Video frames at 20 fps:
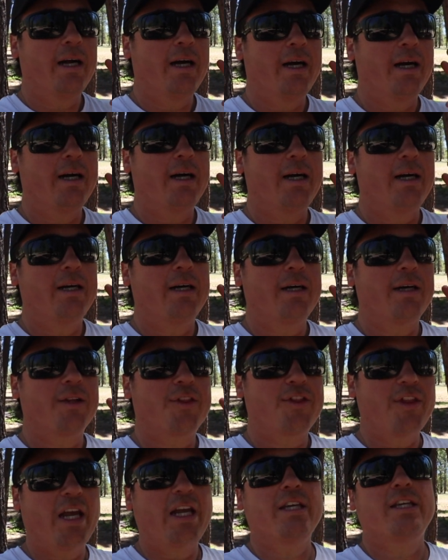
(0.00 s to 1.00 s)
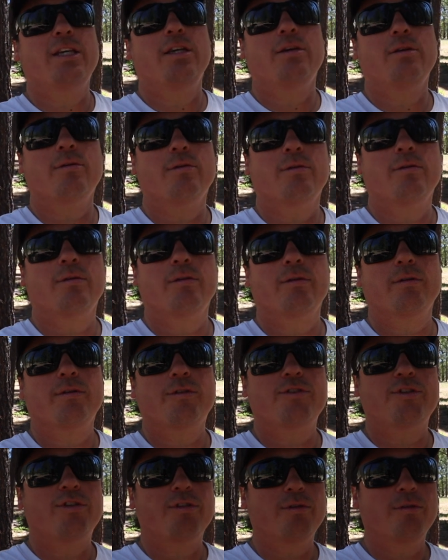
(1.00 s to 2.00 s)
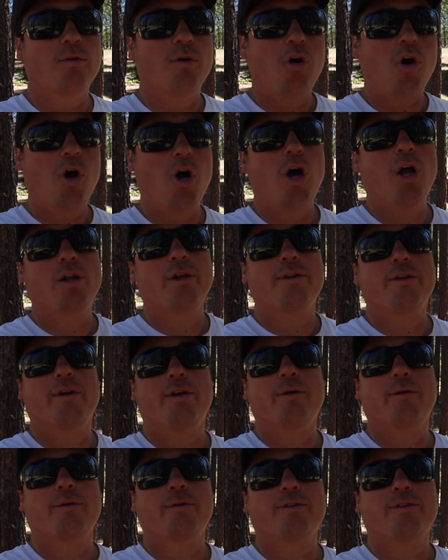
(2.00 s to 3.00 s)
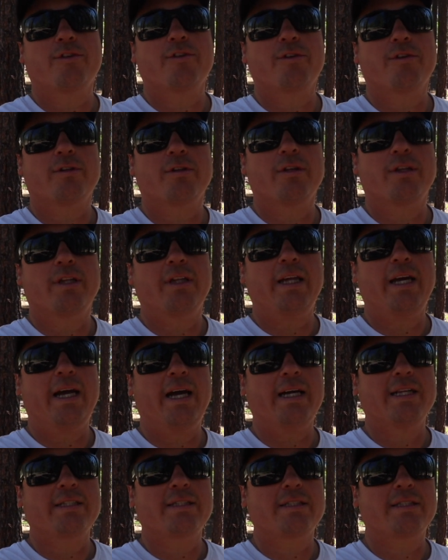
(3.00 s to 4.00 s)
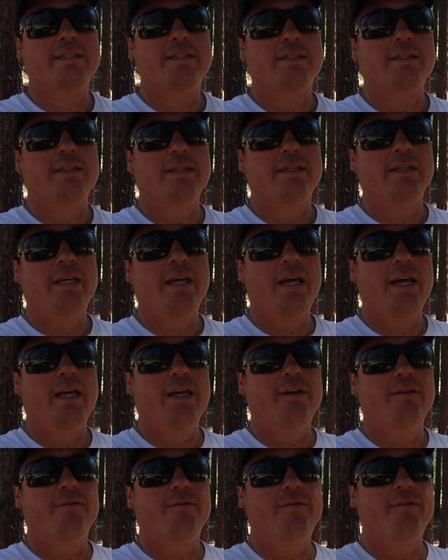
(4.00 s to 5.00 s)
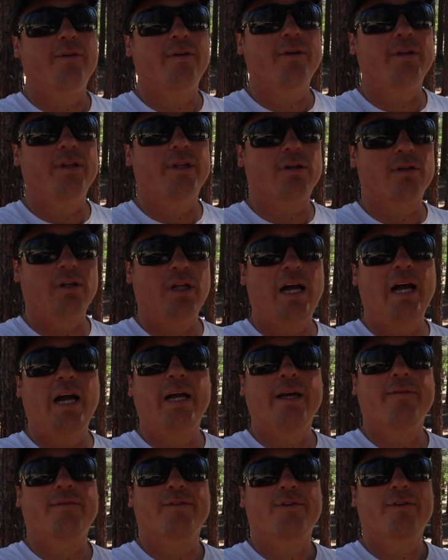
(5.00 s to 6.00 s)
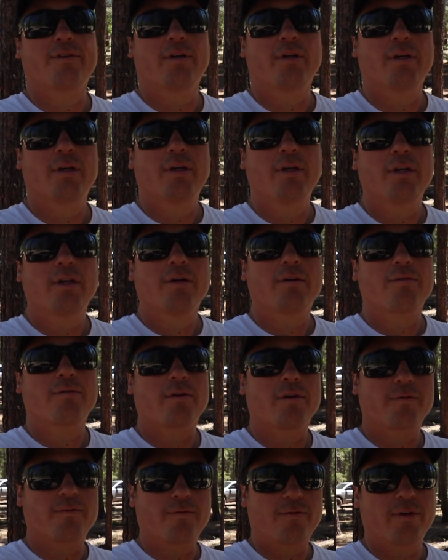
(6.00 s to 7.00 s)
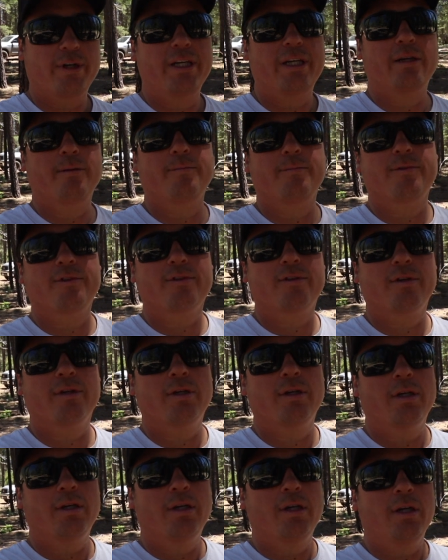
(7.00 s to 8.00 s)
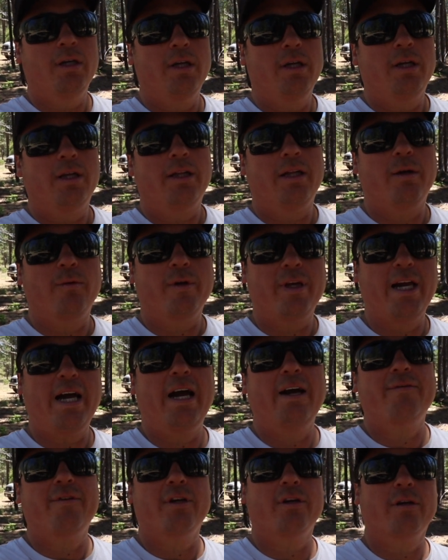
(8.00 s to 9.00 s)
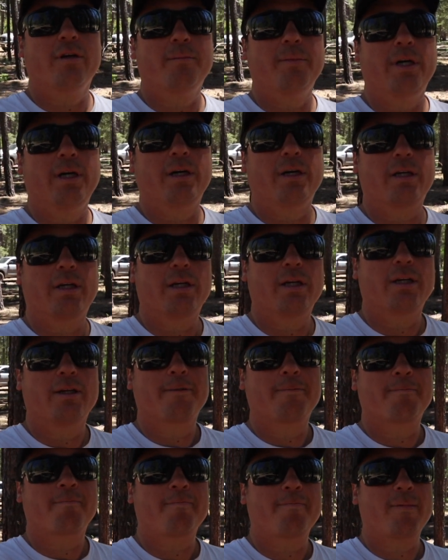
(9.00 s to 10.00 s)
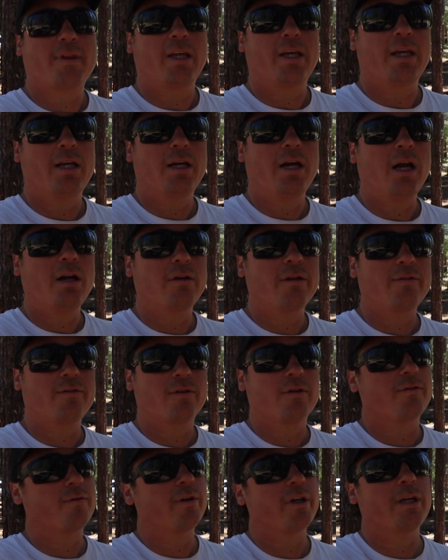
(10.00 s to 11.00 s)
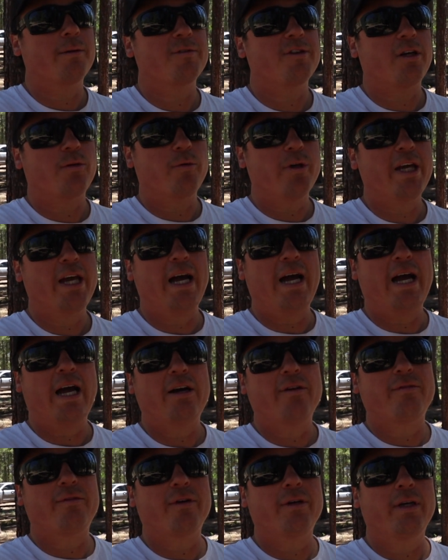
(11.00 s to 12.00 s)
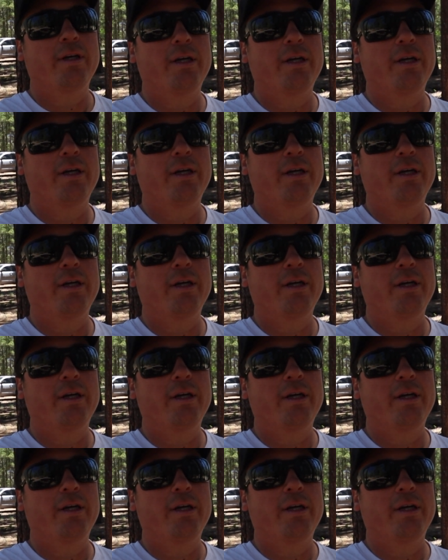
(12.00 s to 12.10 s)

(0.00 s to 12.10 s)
thank you to all of those that gave their lives for the freedoms that we have here in America. And not only for the freedoms that we have,